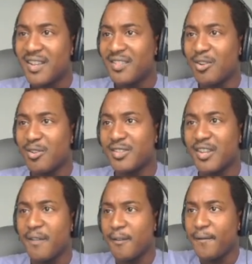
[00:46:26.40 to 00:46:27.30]
There is
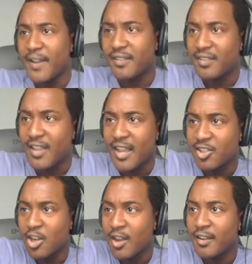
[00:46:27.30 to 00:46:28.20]
another effect of the
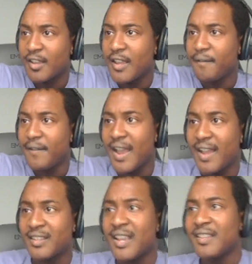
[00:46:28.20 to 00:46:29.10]
hedgehog. In
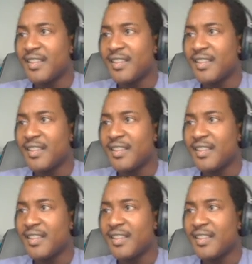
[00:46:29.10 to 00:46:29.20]
fact,